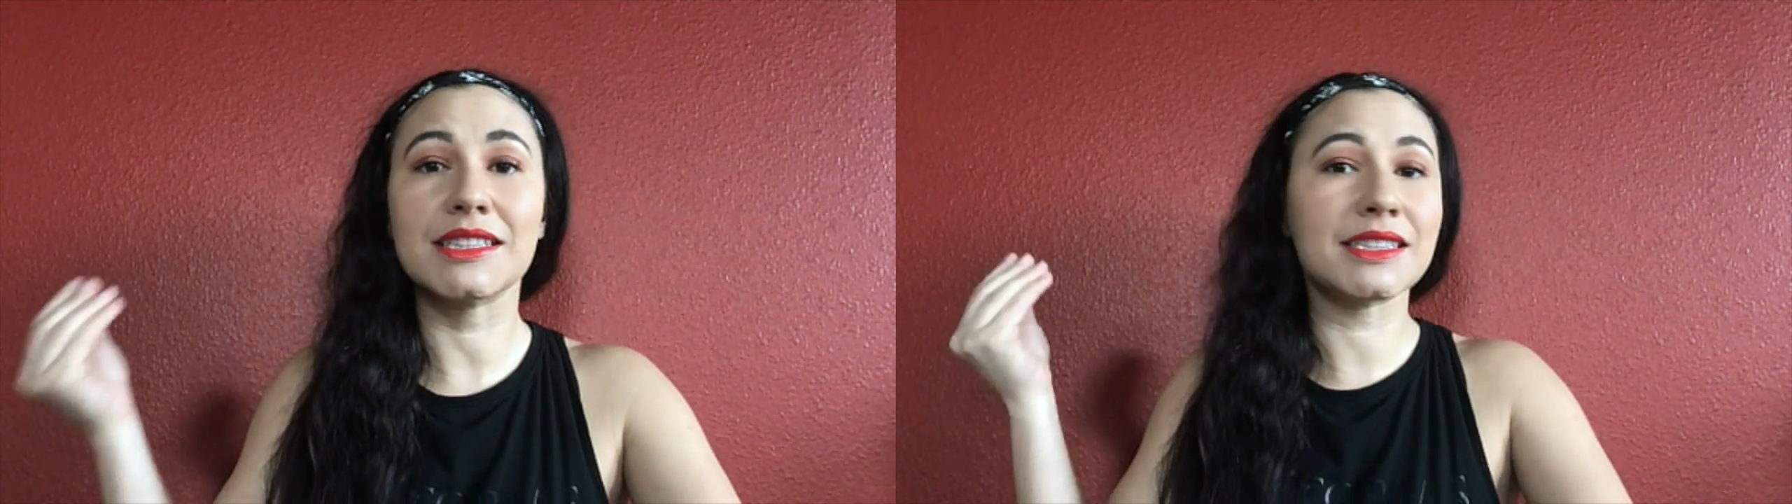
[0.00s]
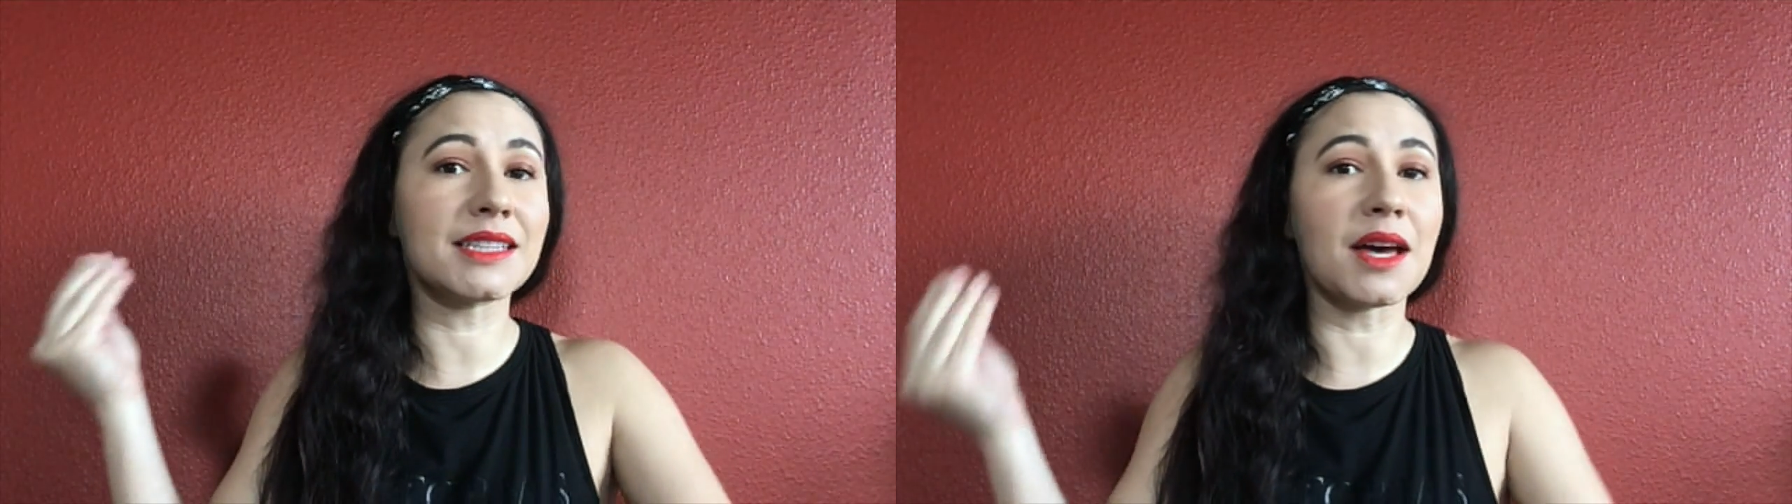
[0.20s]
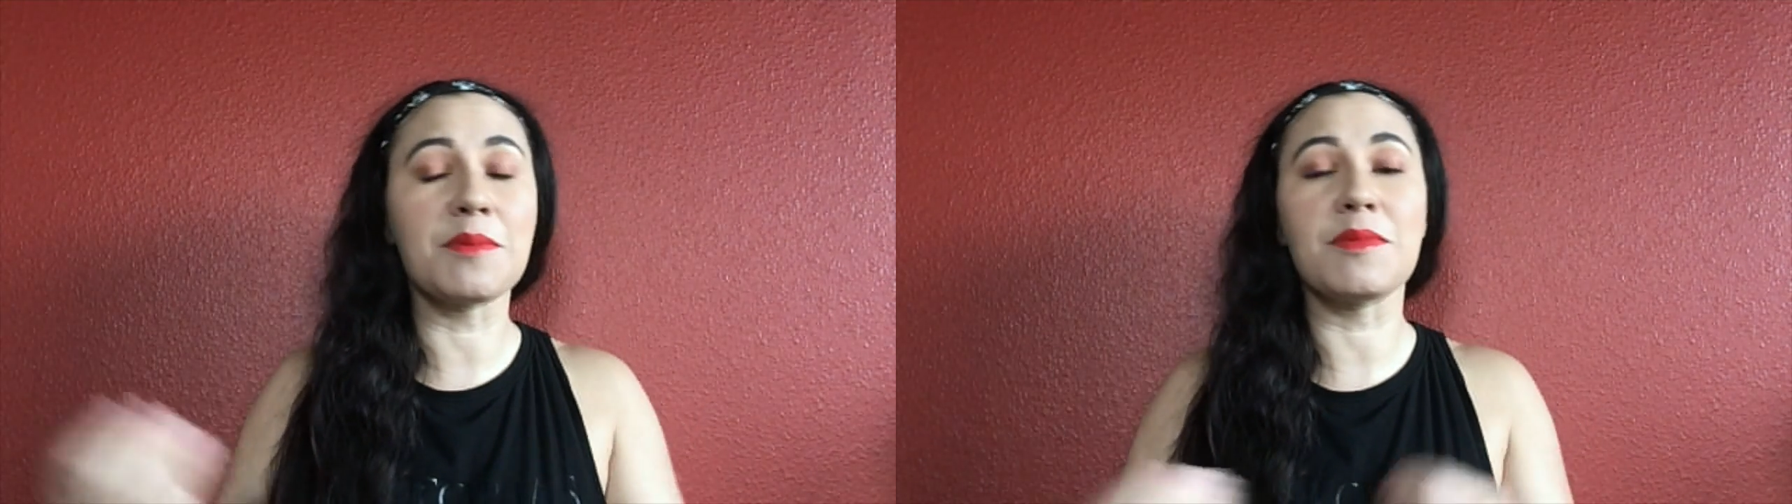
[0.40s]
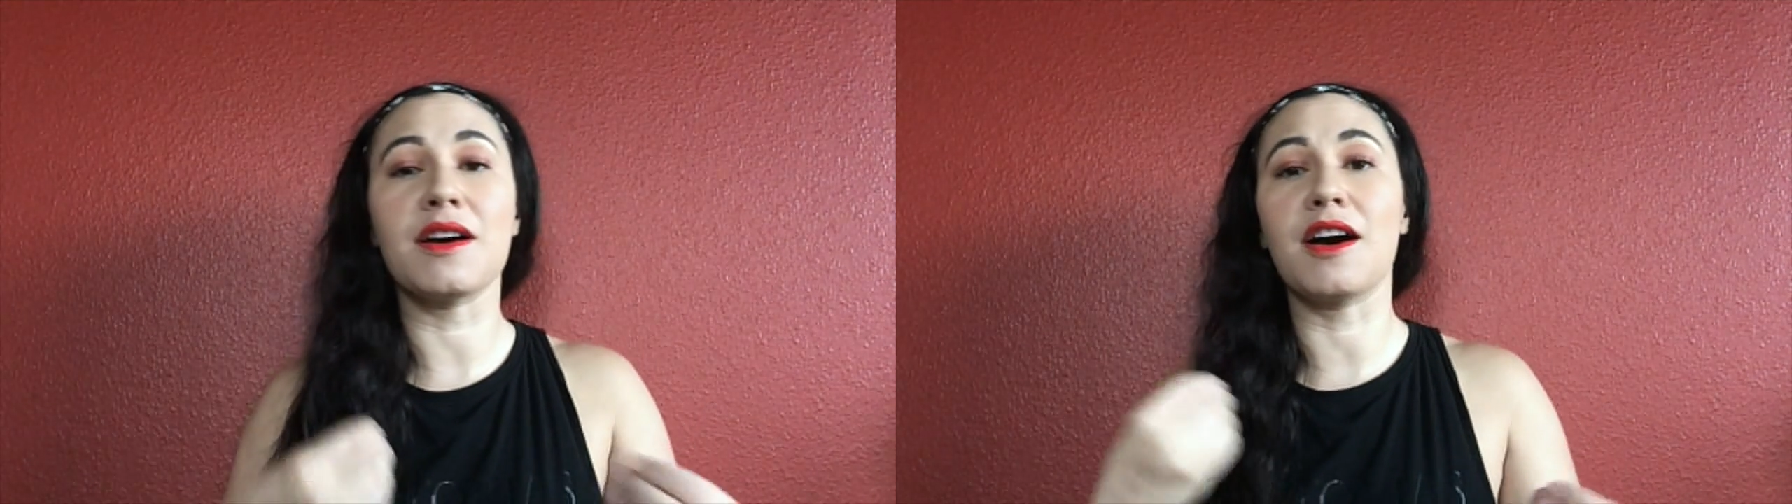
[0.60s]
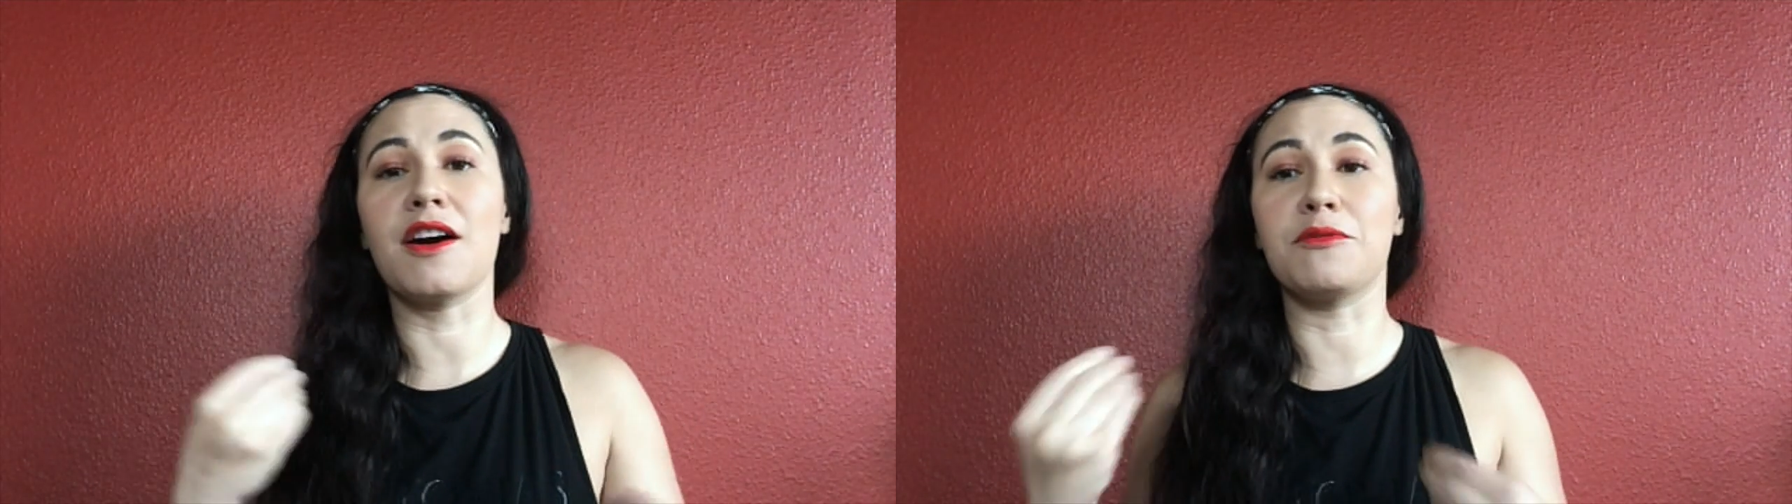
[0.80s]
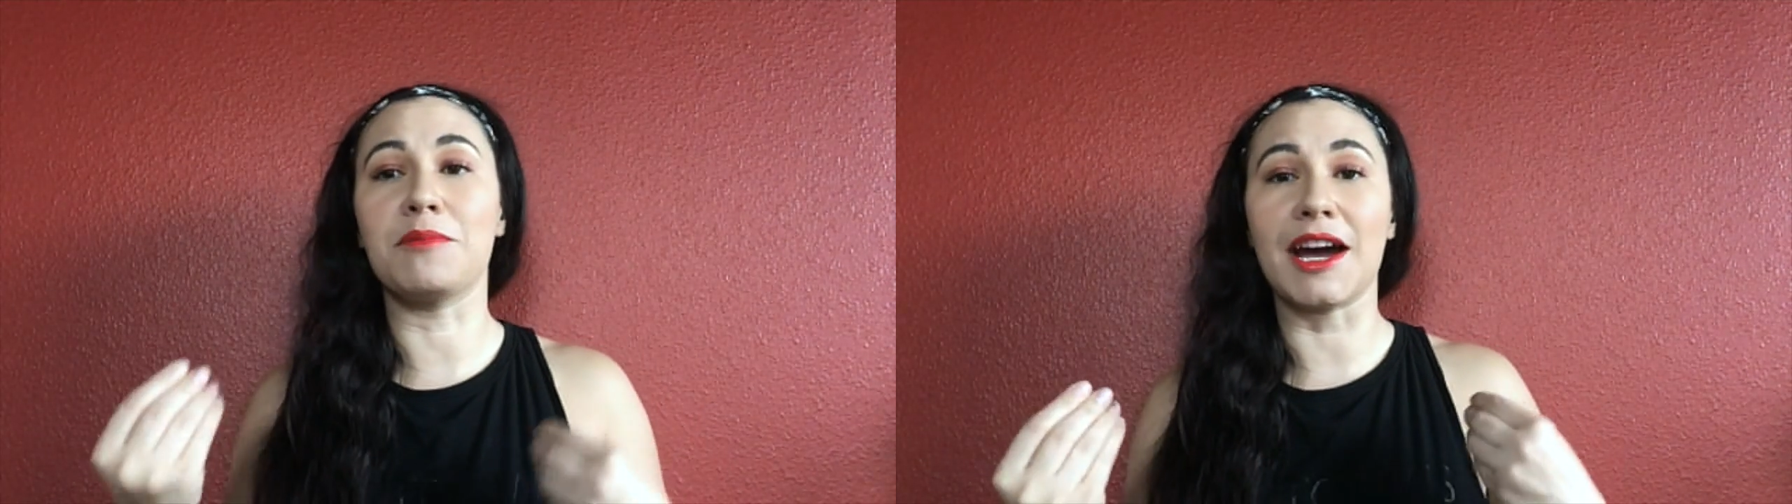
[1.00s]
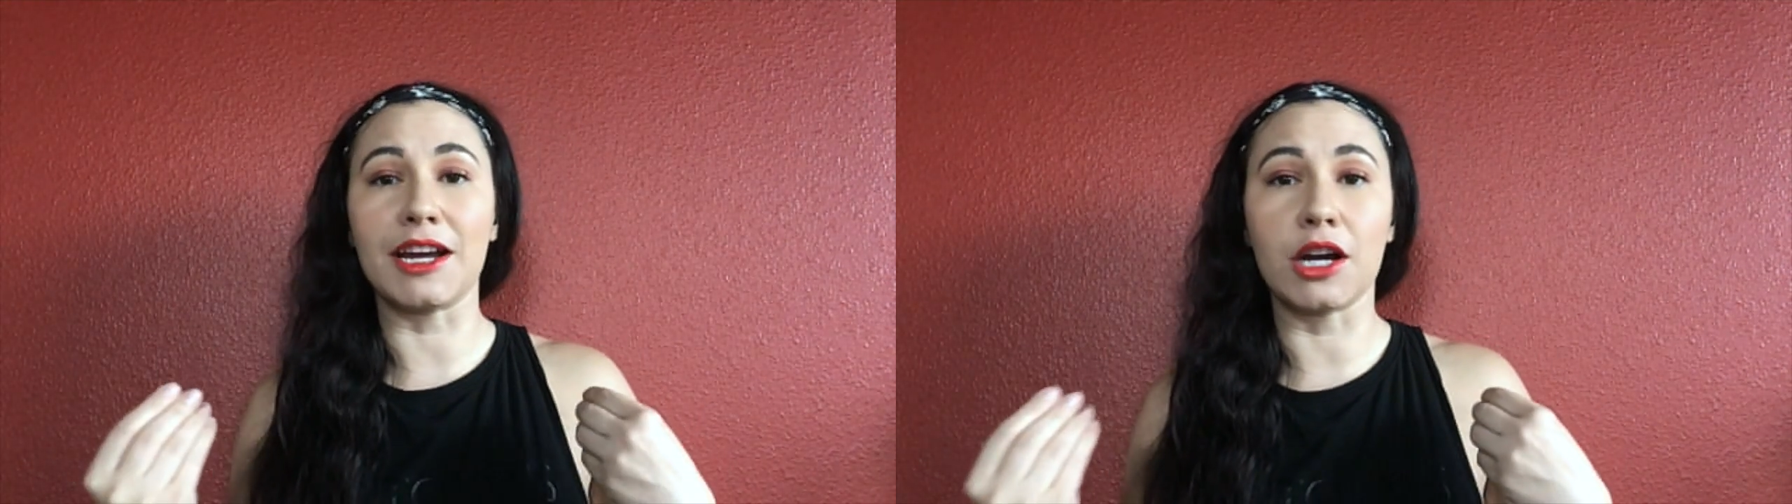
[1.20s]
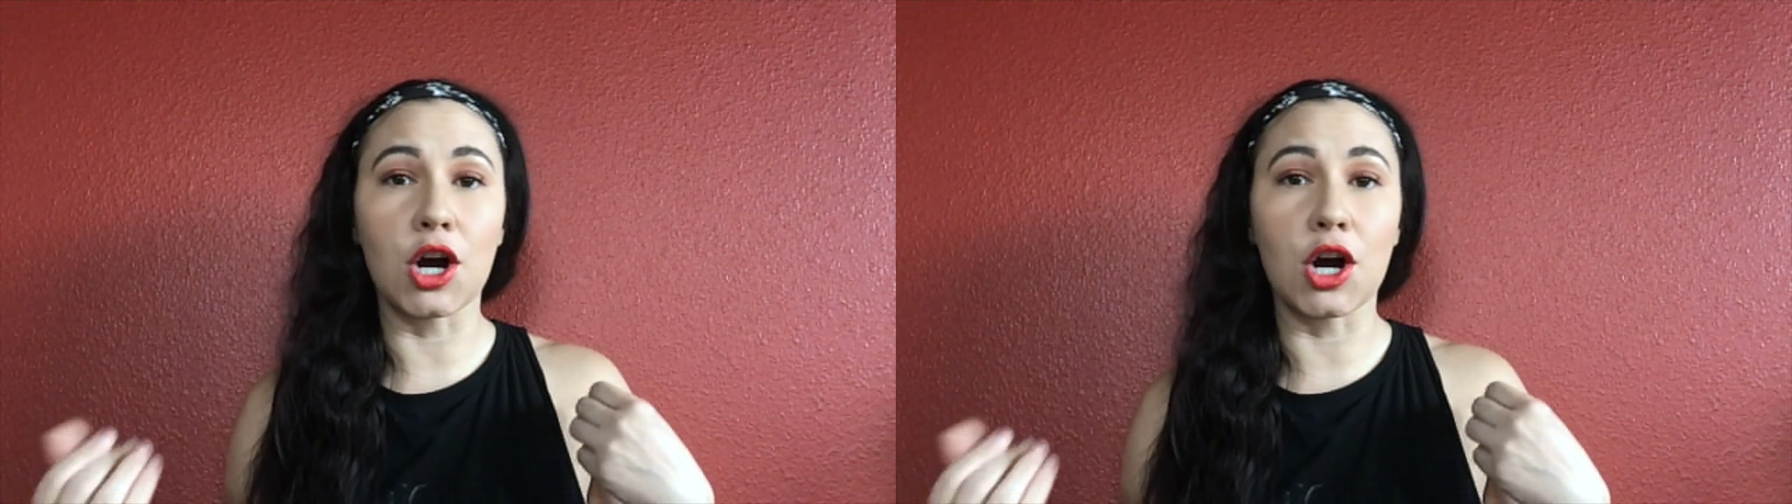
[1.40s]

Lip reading: some of my